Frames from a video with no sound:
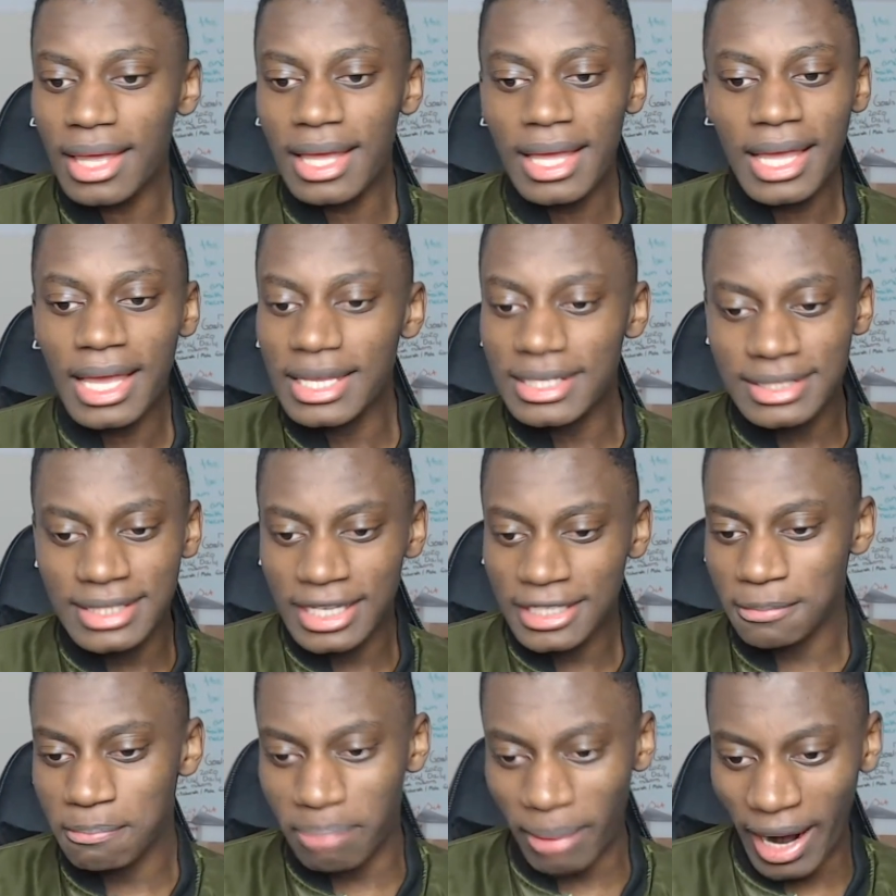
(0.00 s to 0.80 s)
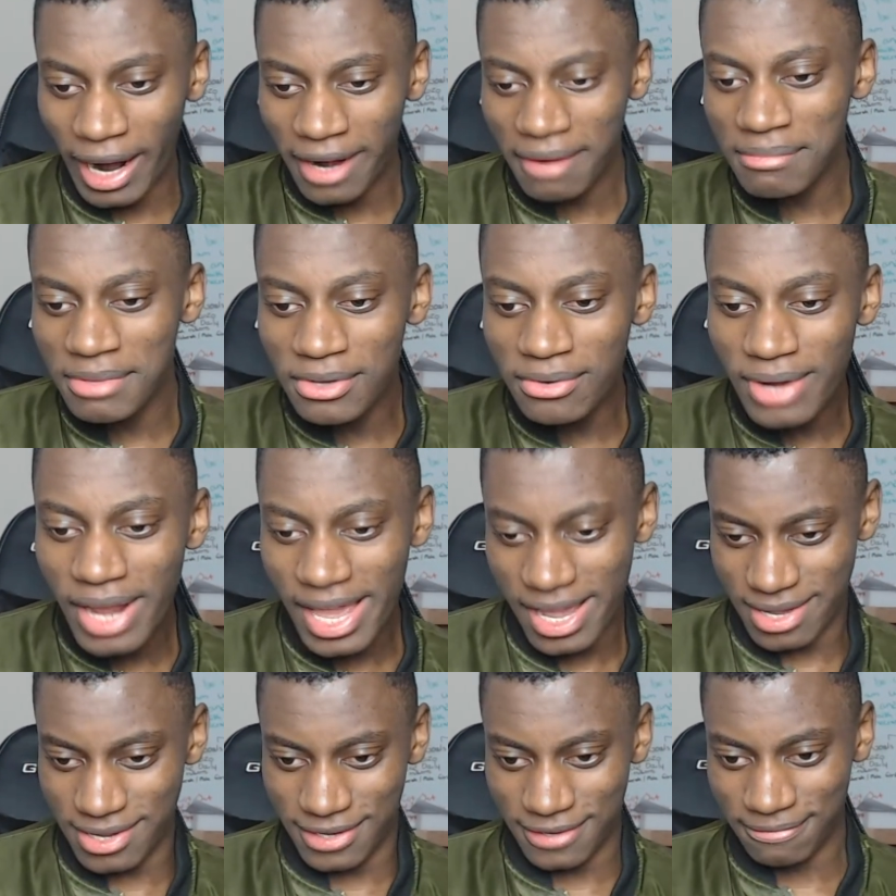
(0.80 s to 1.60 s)
Is this Bayern
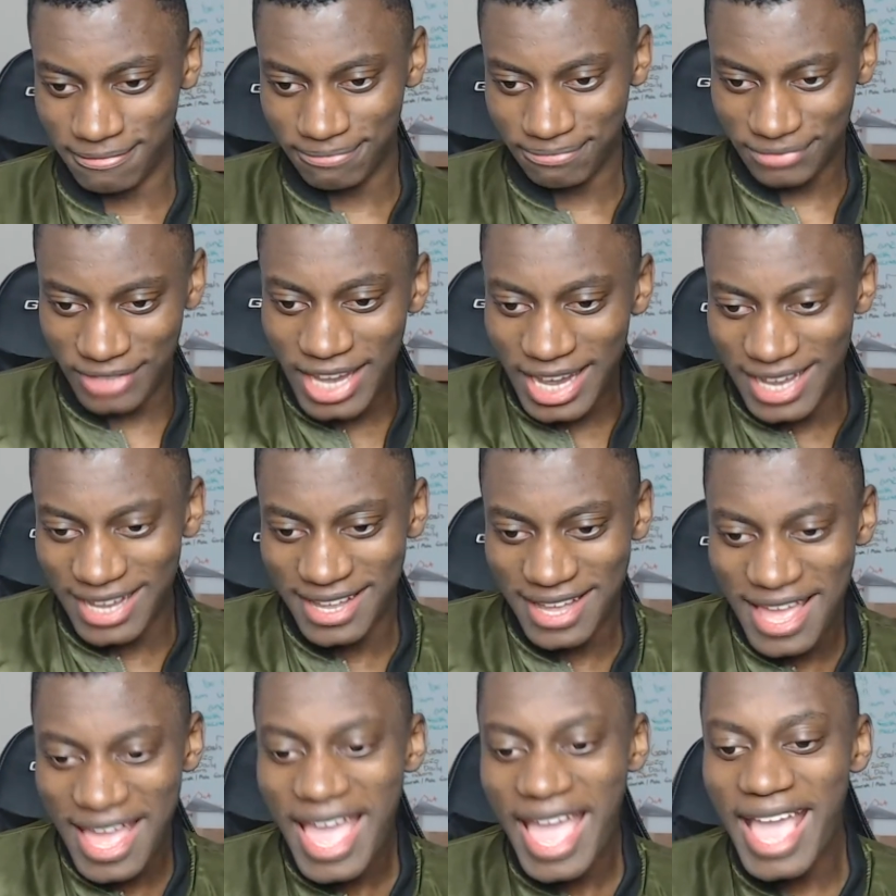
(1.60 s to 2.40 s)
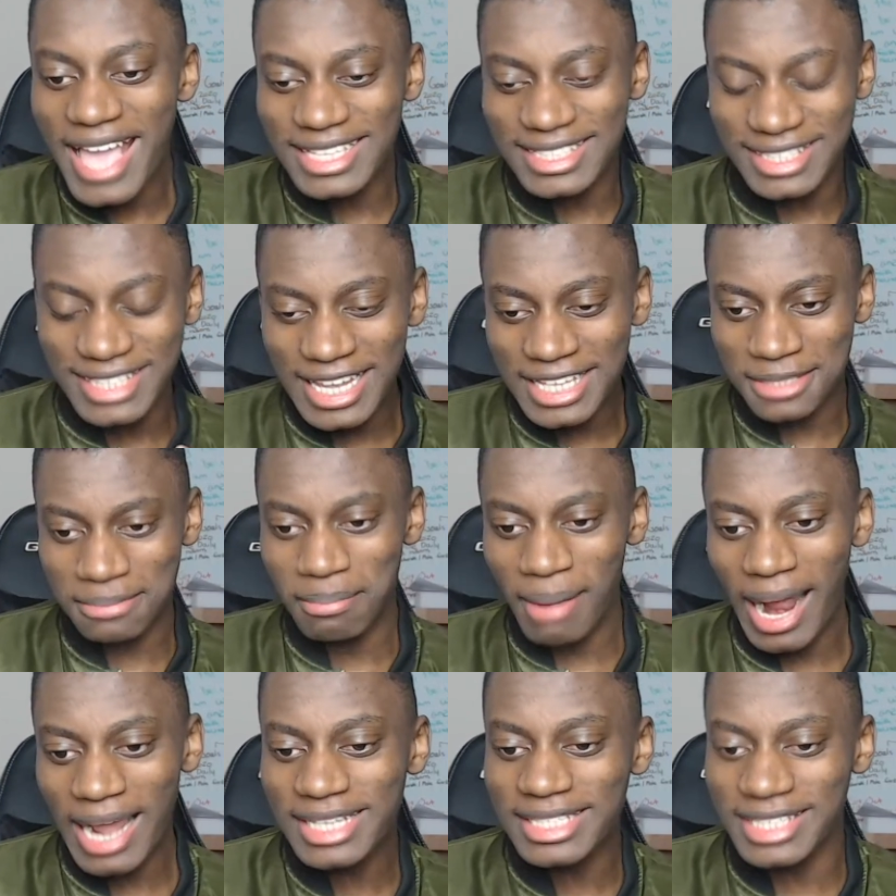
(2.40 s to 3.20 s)
Munich? Is this
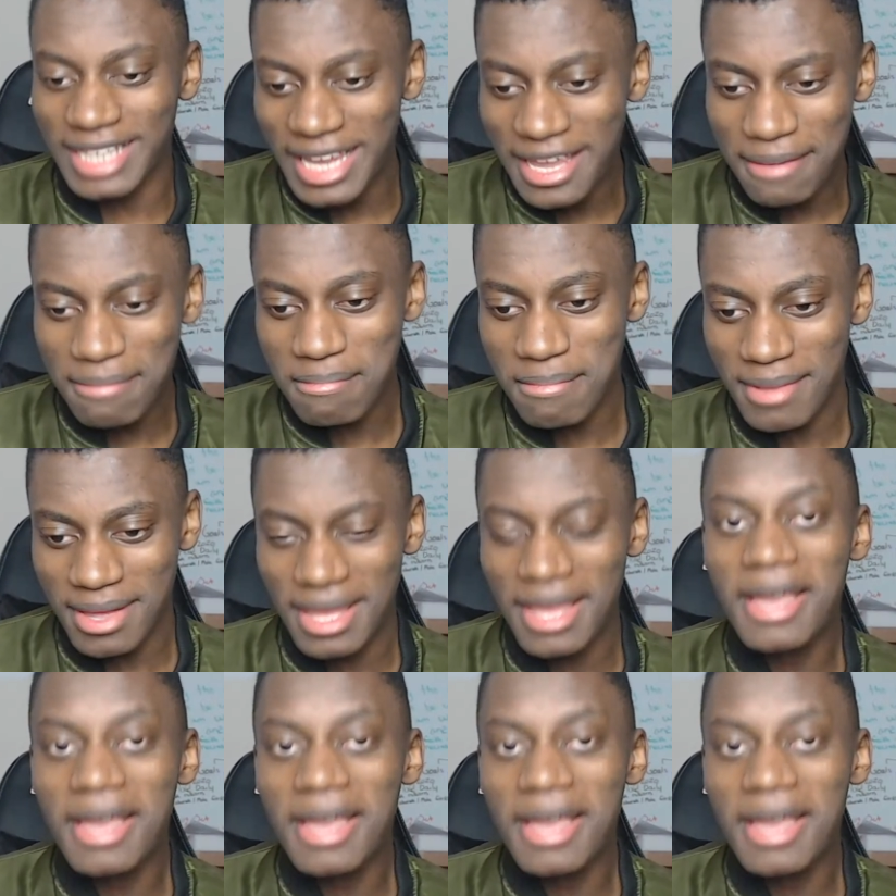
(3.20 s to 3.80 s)
my team?